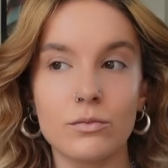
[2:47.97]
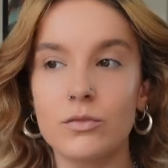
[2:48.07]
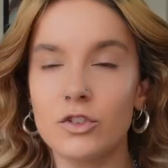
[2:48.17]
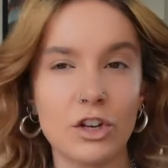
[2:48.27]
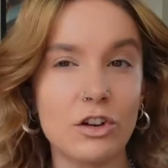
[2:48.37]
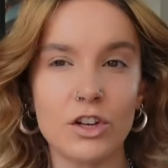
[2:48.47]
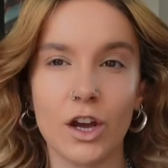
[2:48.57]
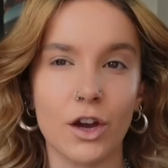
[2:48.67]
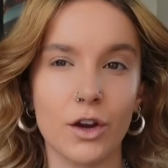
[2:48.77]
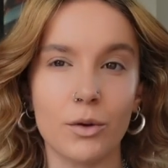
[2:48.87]

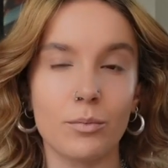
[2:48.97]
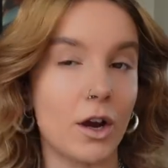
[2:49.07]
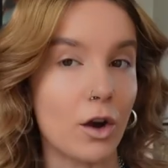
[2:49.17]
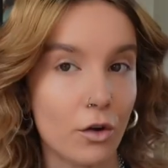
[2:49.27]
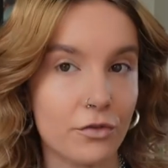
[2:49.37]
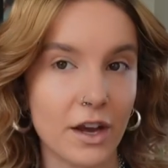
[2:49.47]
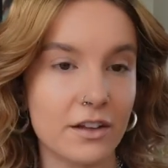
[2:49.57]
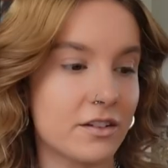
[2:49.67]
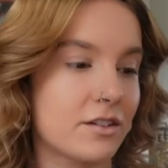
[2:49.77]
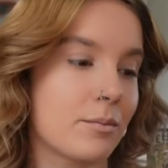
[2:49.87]
studio, my
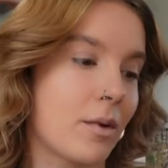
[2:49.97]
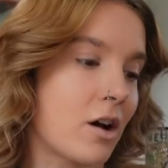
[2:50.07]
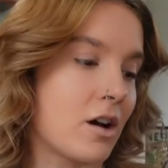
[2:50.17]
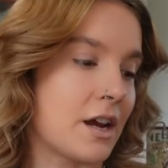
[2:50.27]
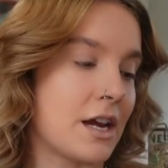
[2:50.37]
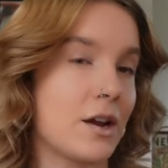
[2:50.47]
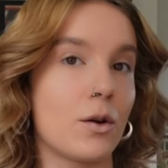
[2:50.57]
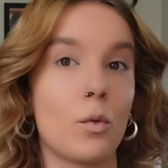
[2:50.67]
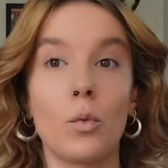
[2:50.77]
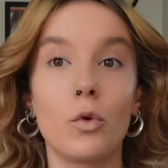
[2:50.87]
office, my
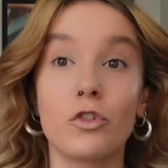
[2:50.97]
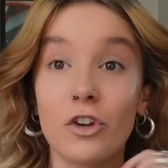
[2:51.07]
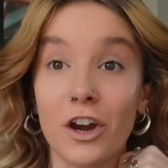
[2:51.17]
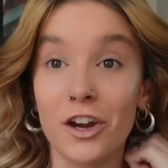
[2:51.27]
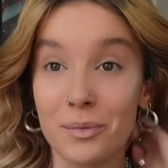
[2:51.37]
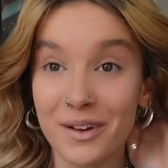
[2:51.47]
wardrobe